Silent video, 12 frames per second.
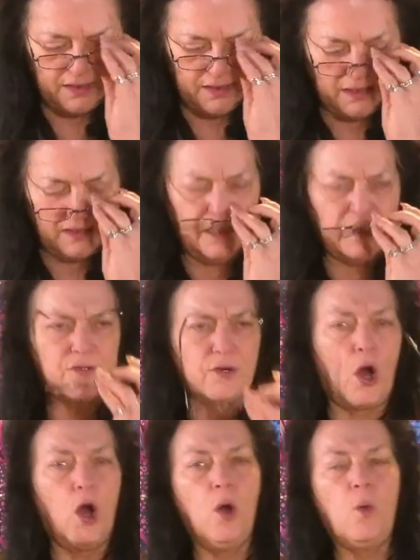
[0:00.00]
Th these are
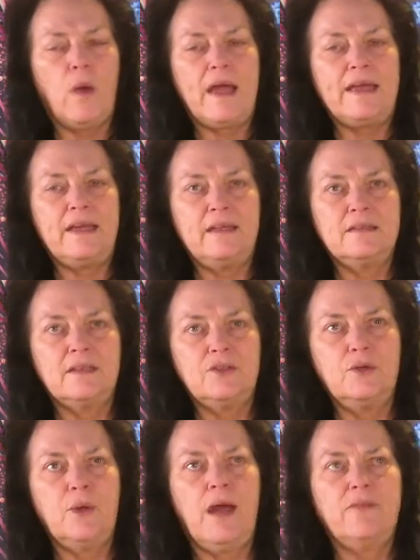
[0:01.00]
all ways that
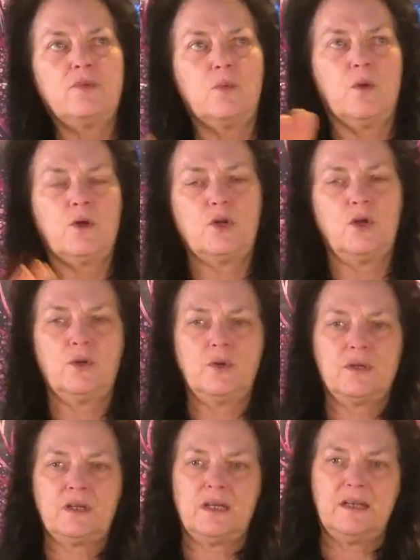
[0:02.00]
you have to work on
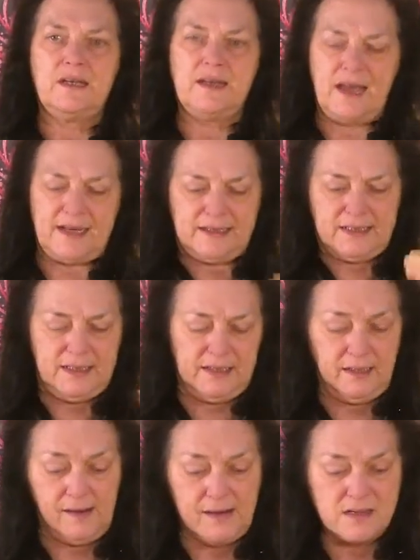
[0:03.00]

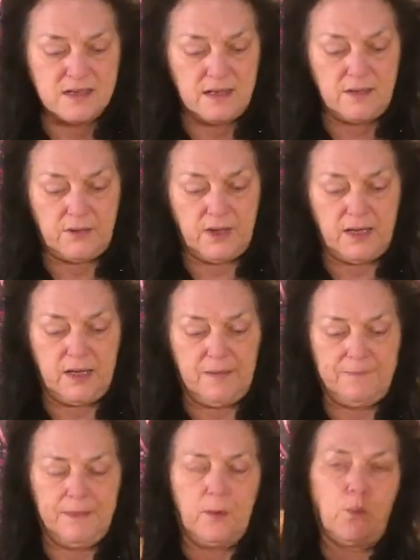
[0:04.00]
connecting, okay,
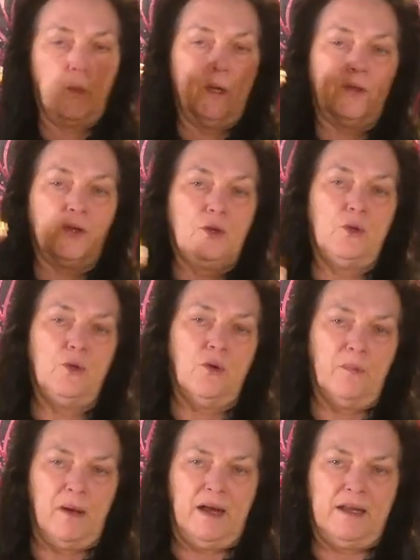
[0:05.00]
with
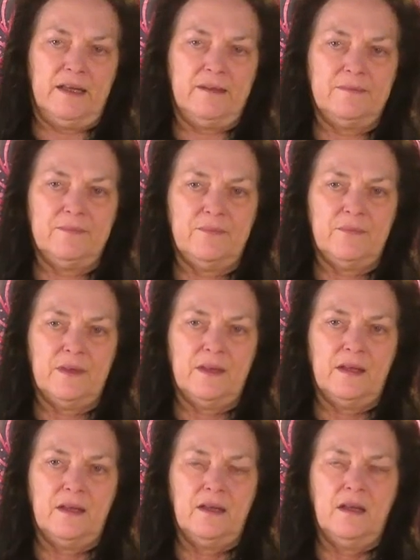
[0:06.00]
your body.
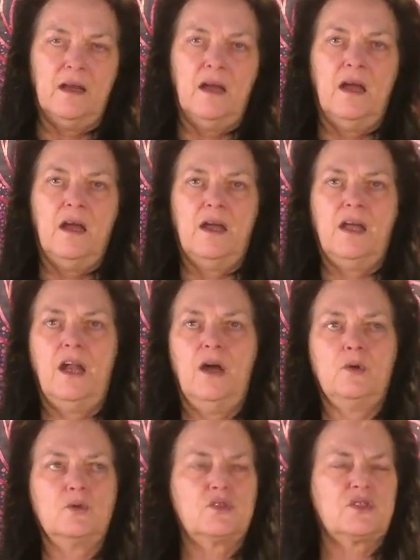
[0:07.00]
You
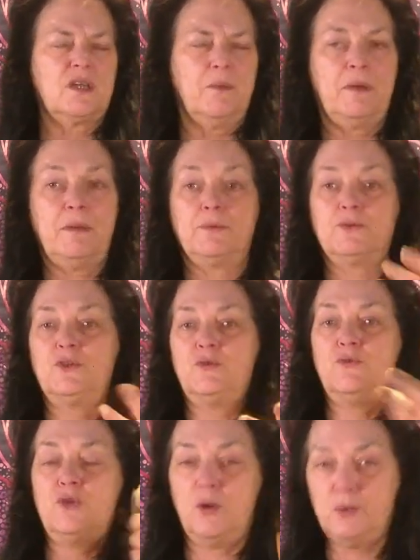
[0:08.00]
know, some people do
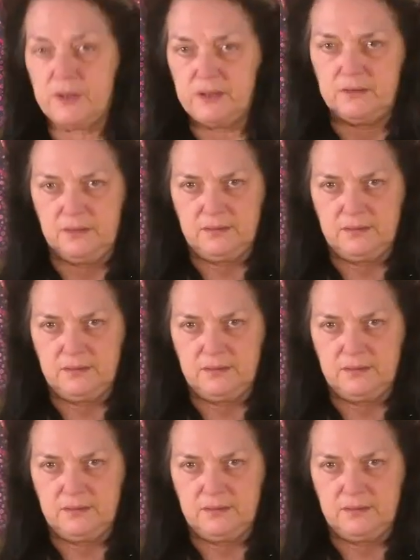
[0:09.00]
yoga,